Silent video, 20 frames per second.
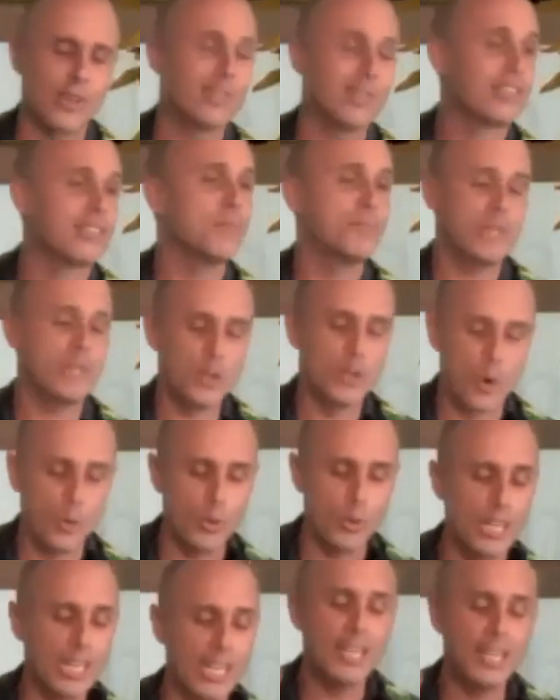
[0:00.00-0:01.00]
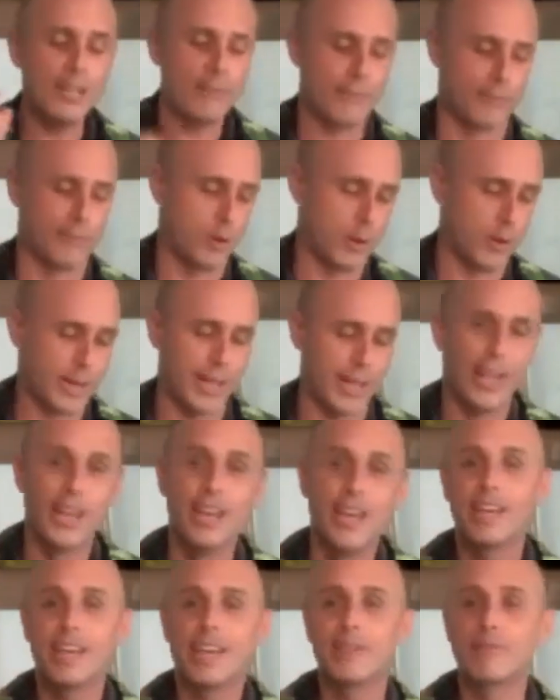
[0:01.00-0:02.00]
There'd be no need for it
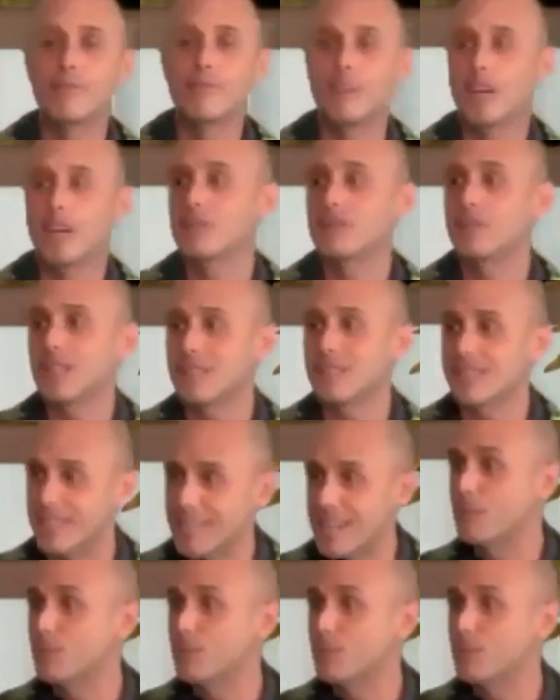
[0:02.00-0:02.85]
if none of us never